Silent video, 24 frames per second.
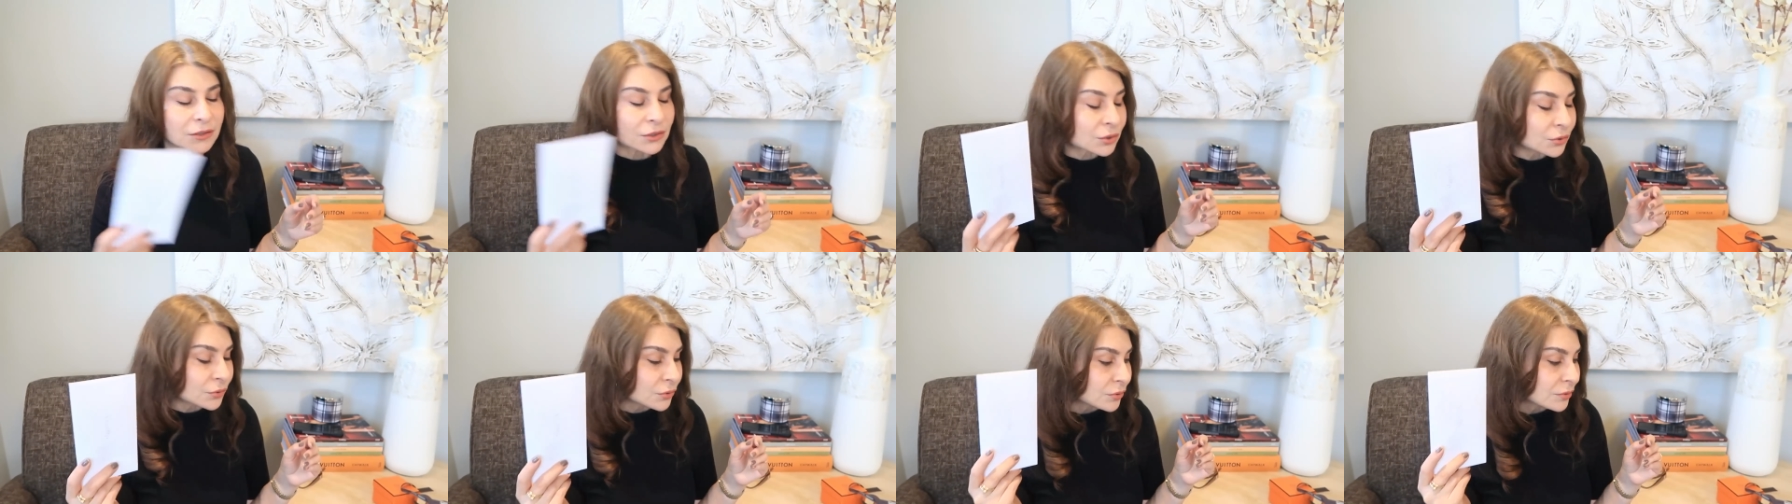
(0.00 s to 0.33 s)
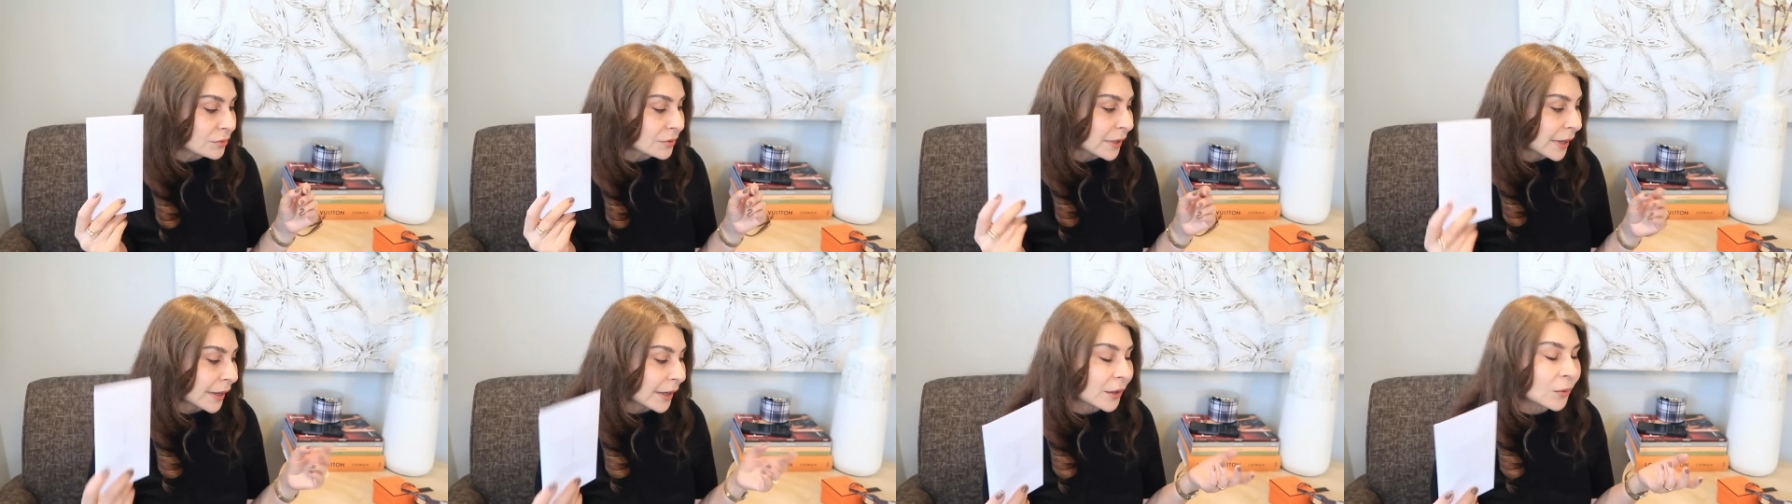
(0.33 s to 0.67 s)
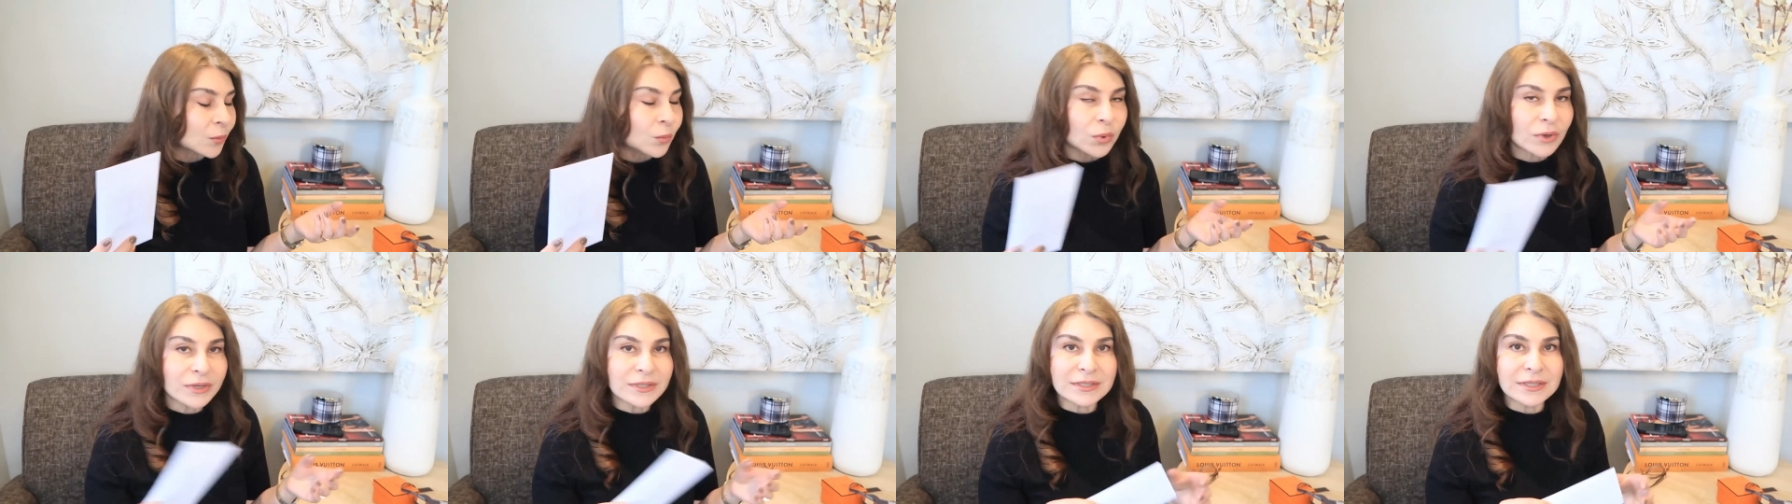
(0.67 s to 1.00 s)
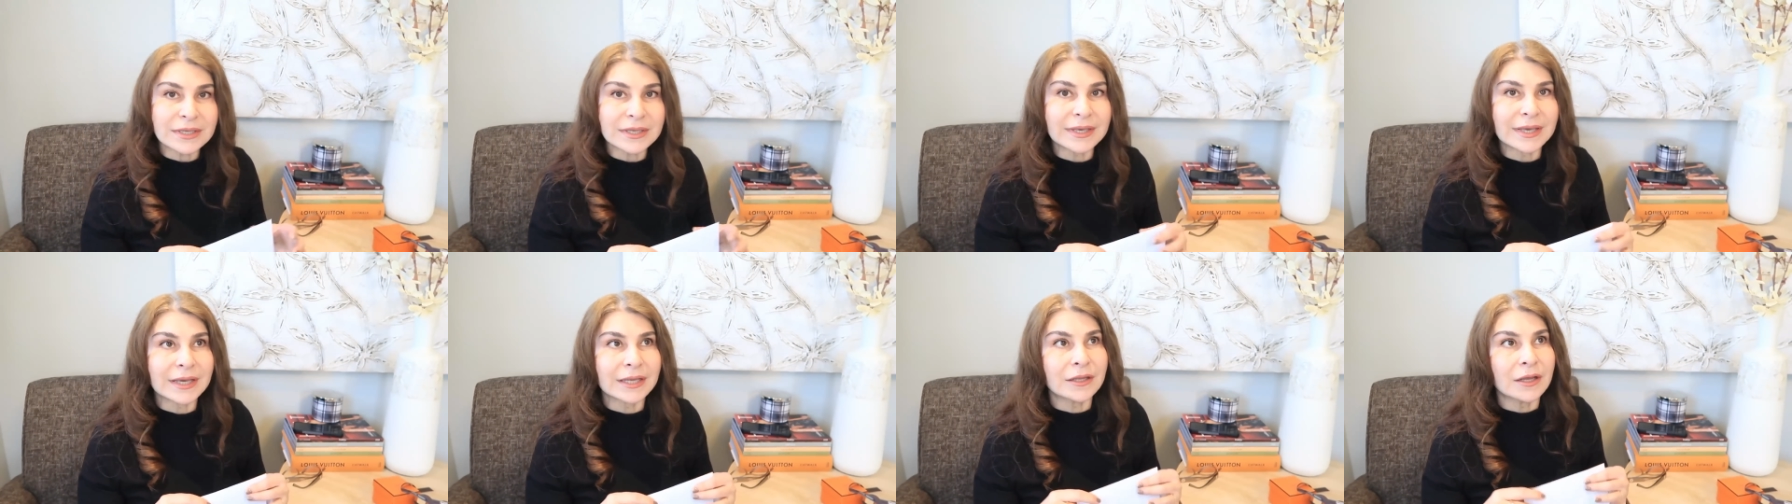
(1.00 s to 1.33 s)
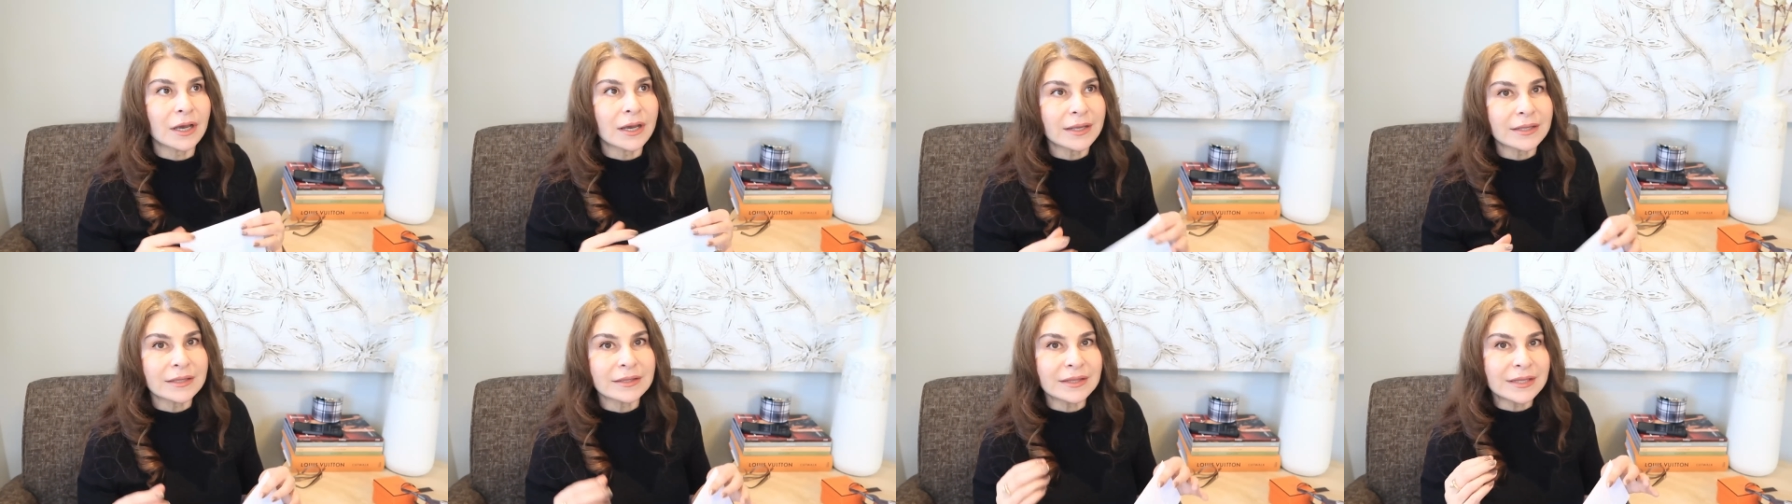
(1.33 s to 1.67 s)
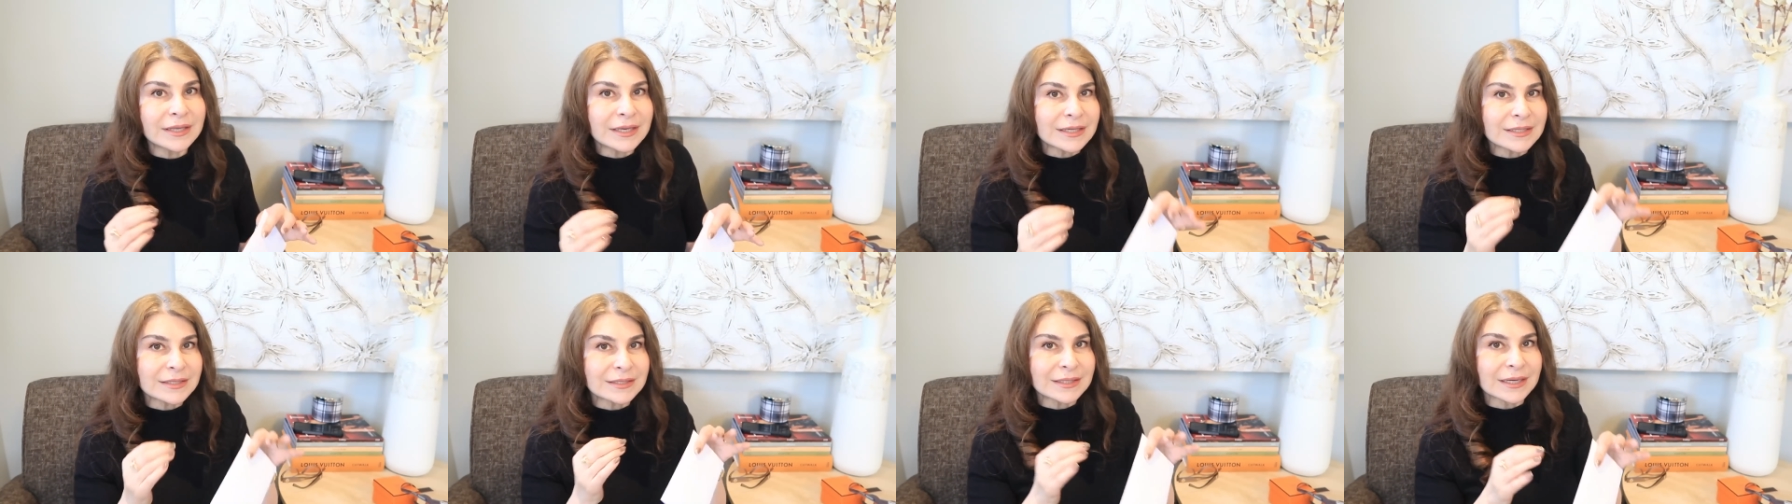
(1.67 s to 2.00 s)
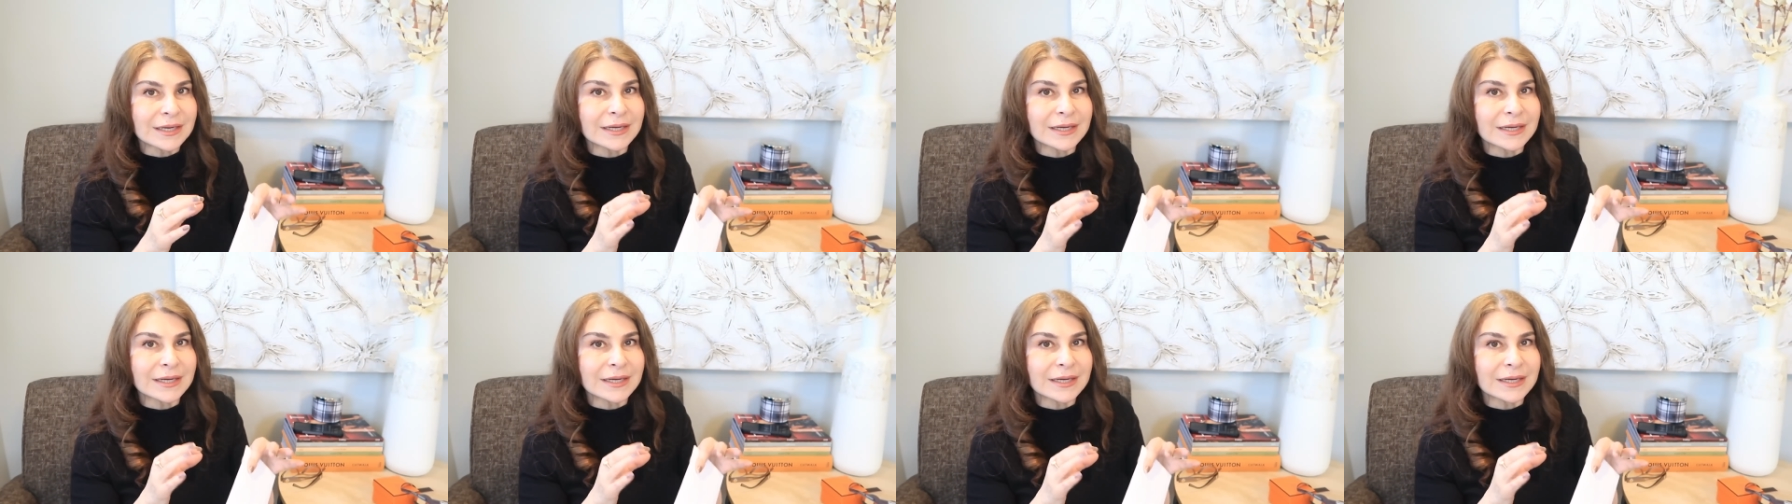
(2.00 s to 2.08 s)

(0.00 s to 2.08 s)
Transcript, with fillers: So, like, once again, this